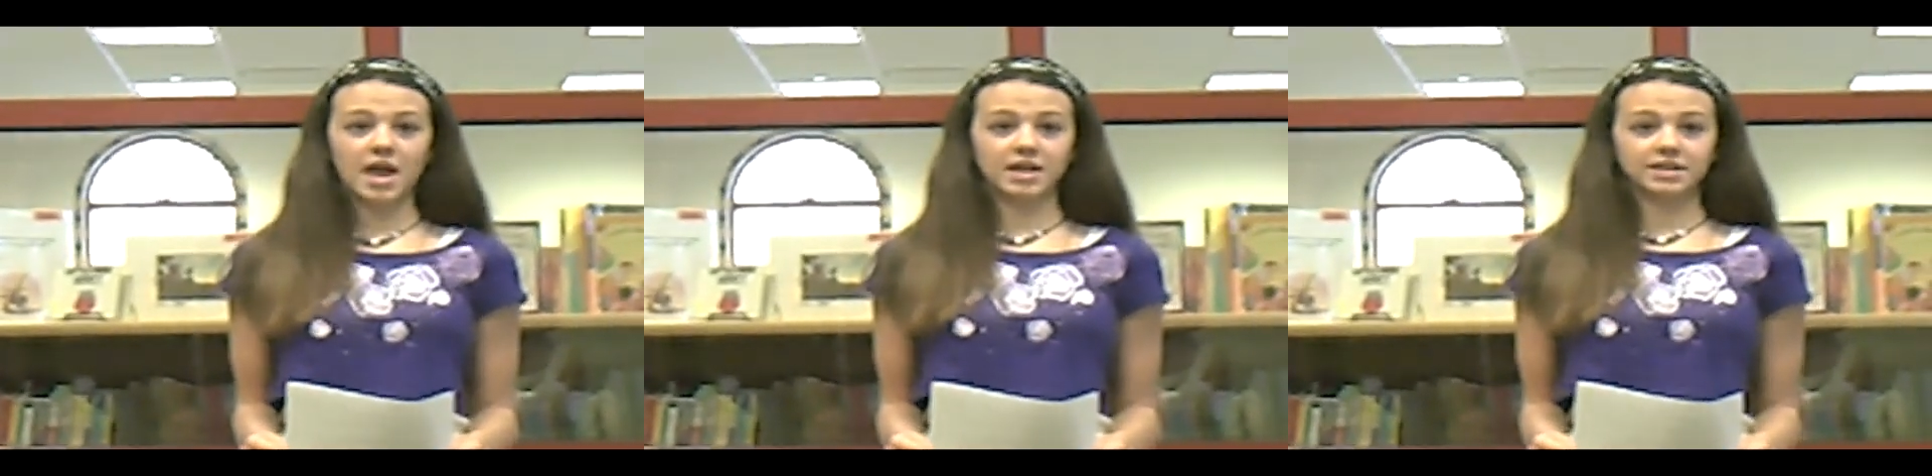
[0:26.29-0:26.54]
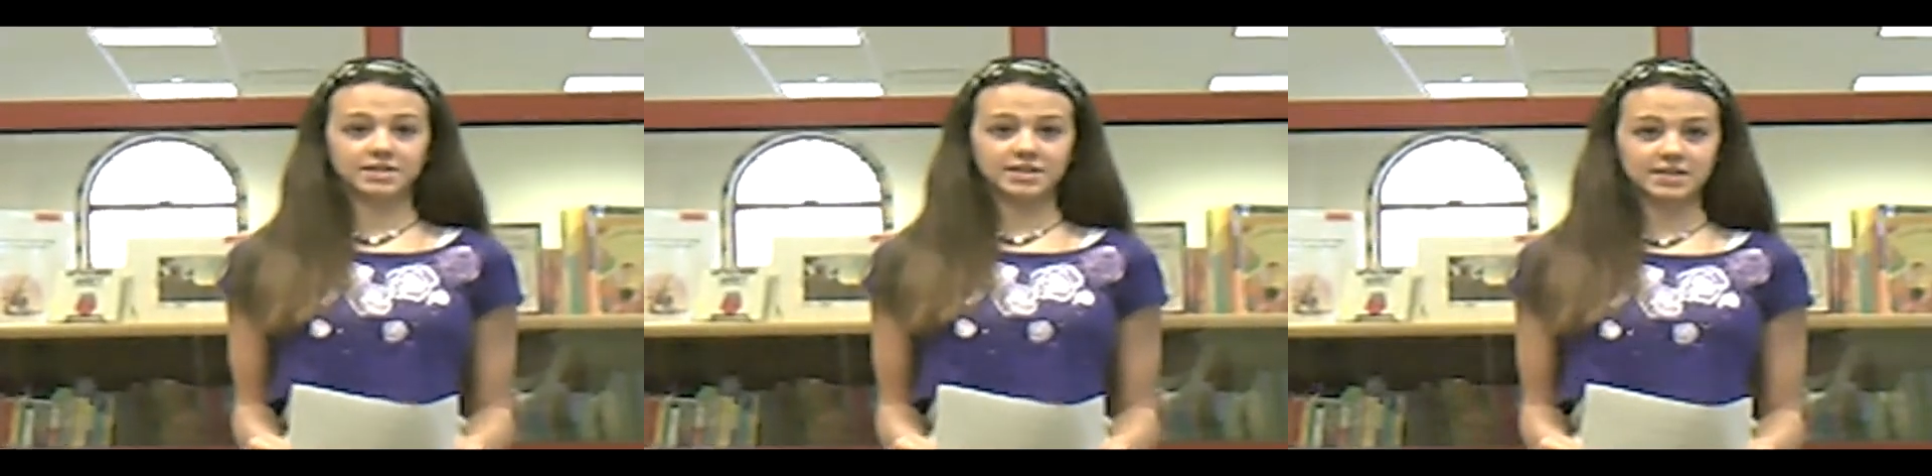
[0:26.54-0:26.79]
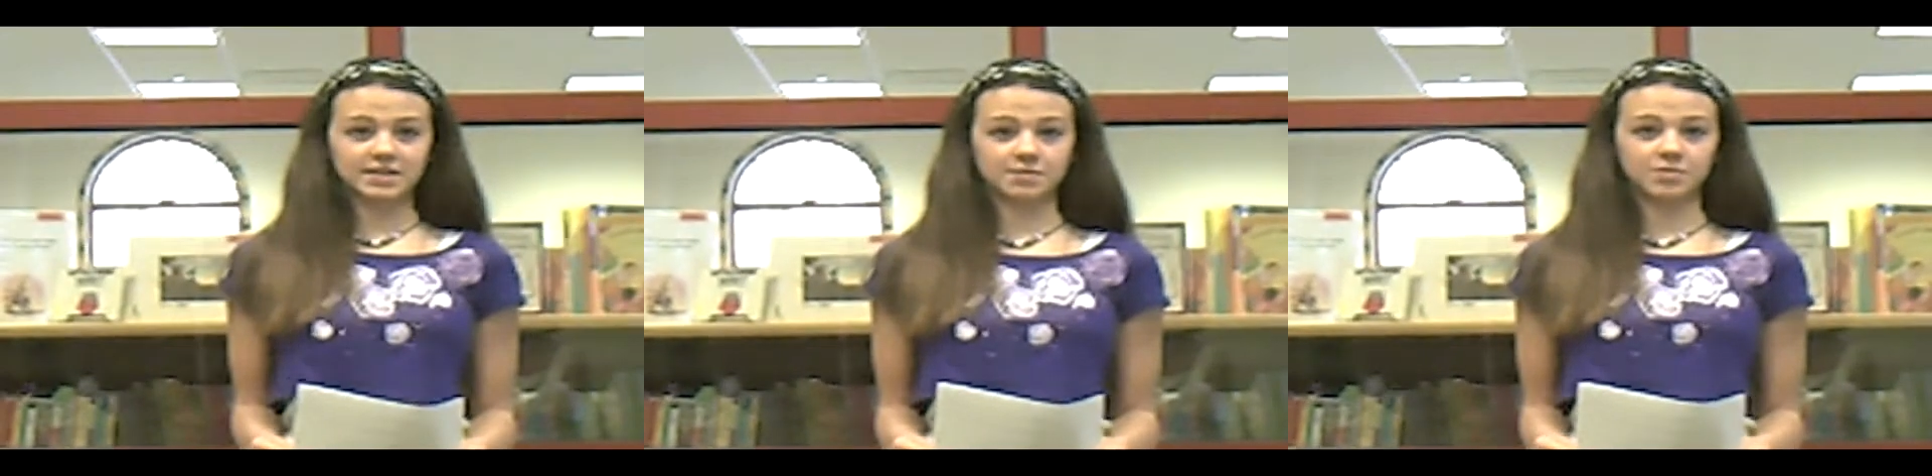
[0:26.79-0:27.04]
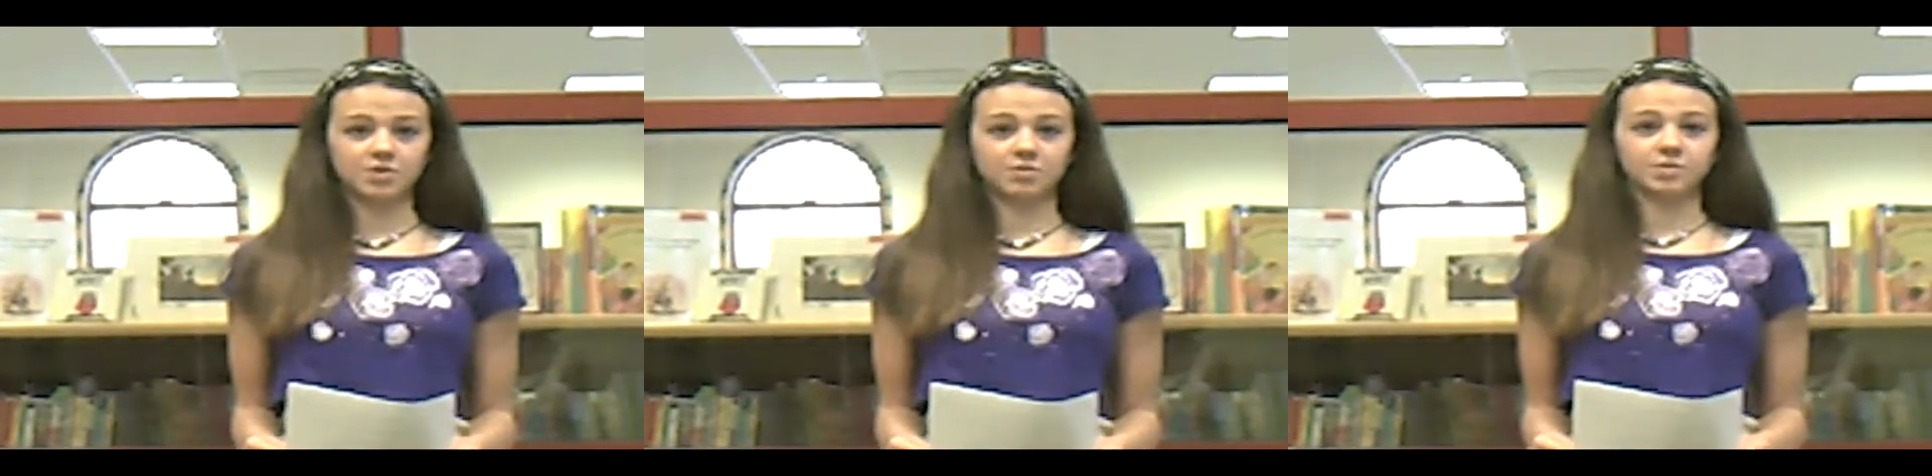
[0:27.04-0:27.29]
and assist
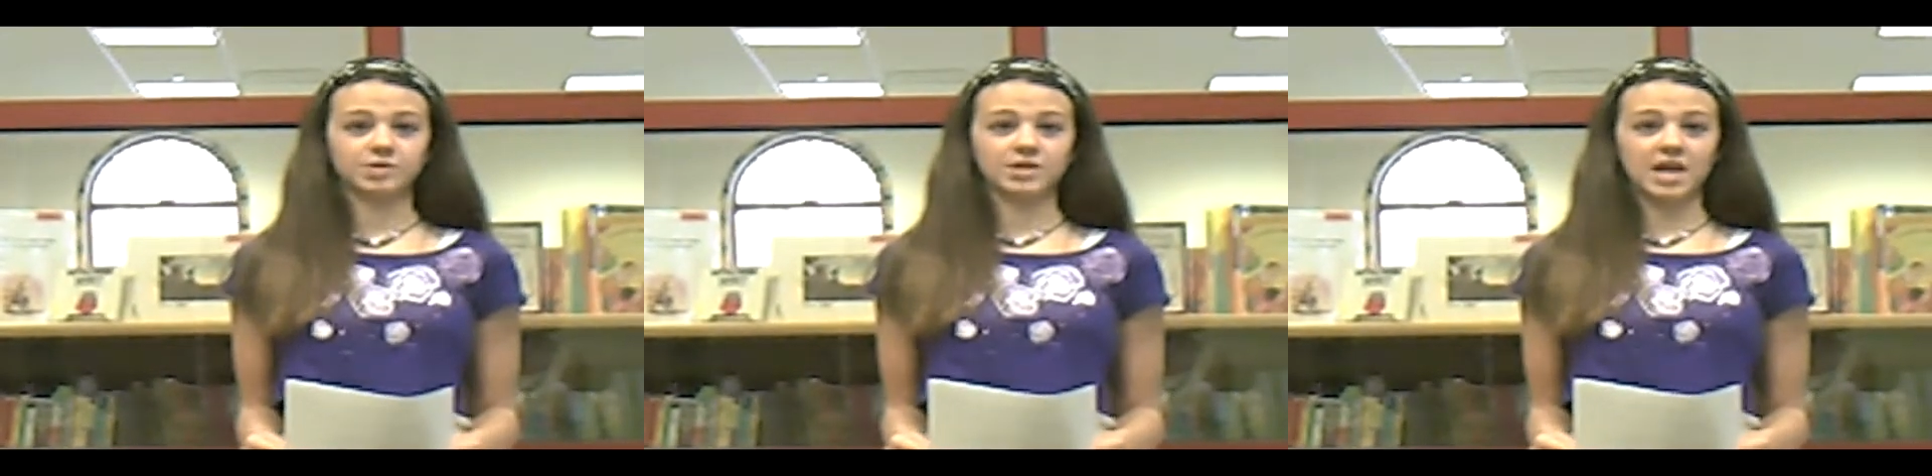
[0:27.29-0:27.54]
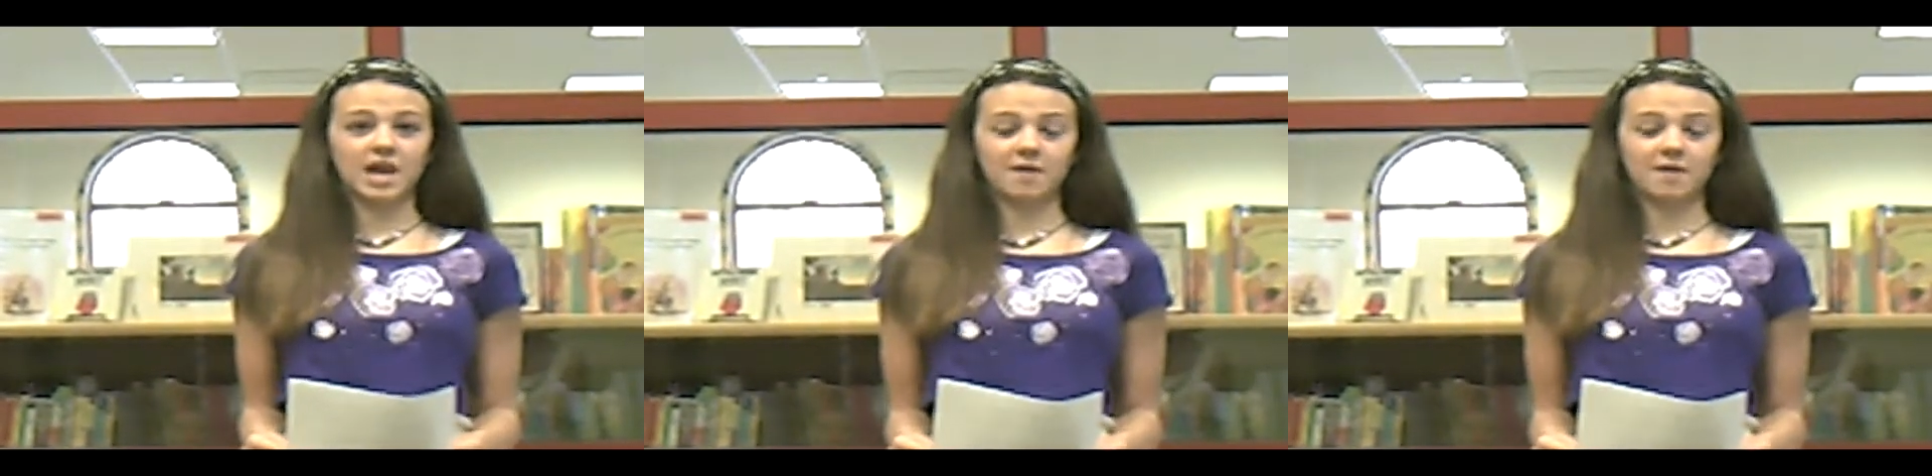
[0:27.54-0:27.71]
them with almost